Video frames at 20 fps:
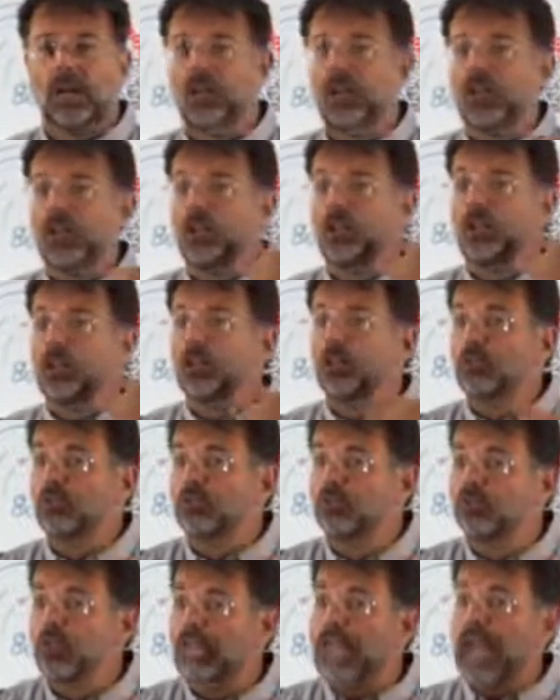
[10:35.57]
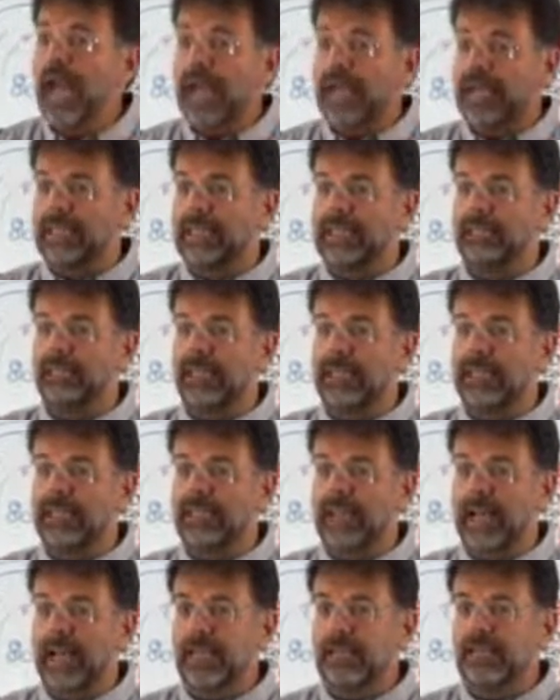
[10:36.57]
So you
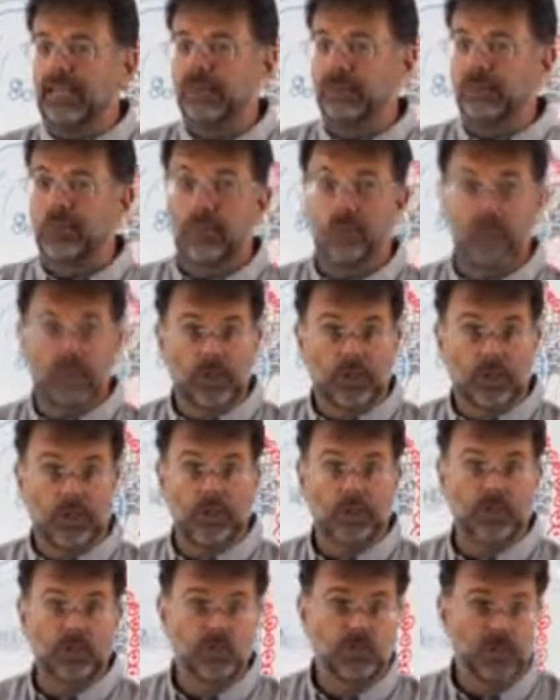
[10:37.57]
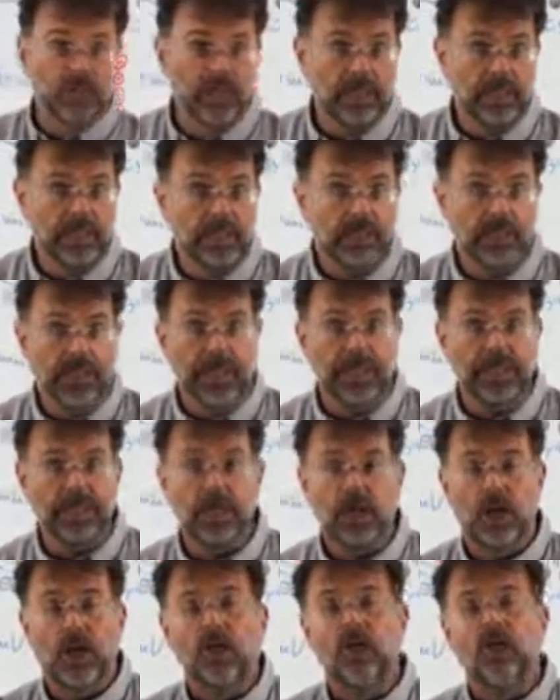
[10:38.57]
reactivate that, which is really
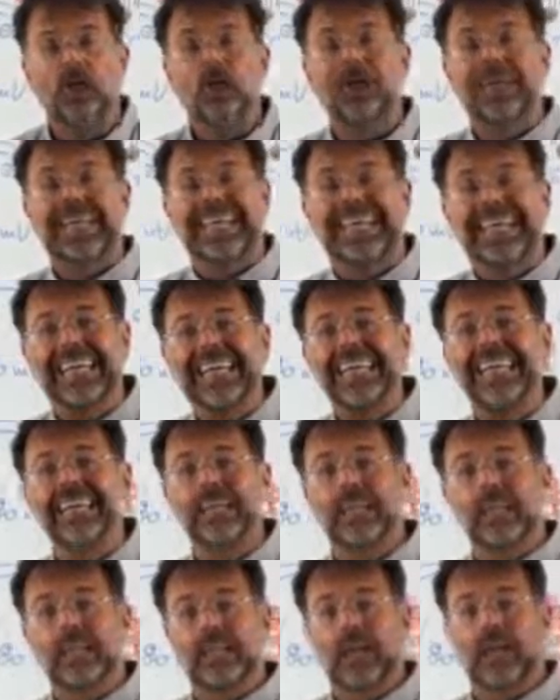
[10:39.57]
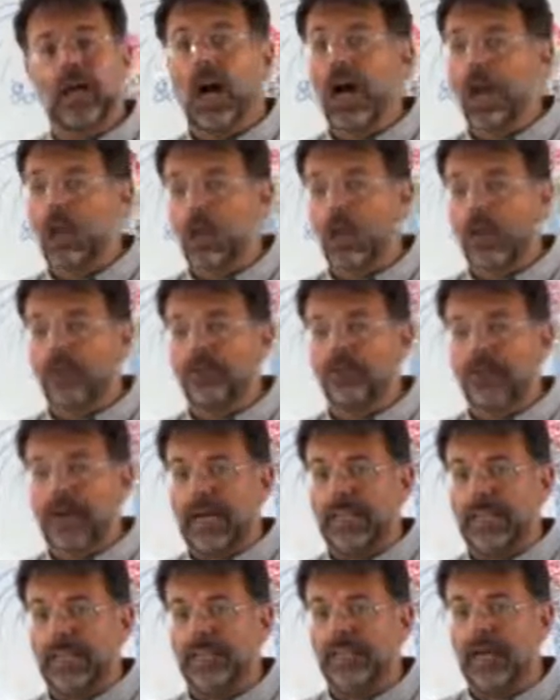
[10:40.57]
great. You heal a lot
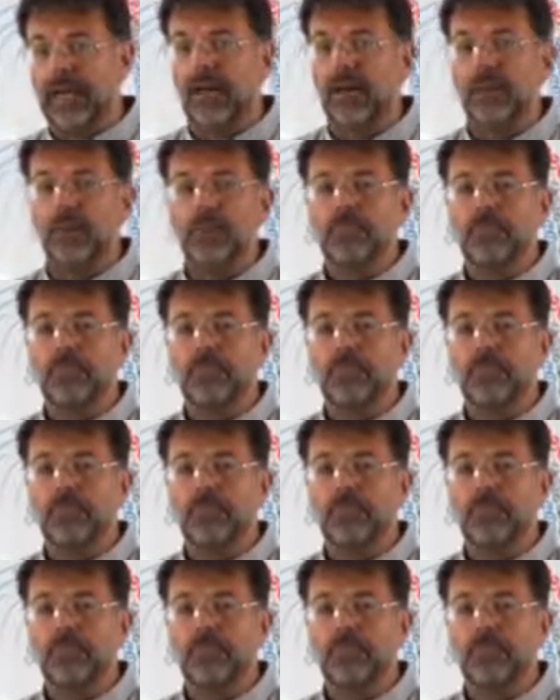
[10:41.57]
faster.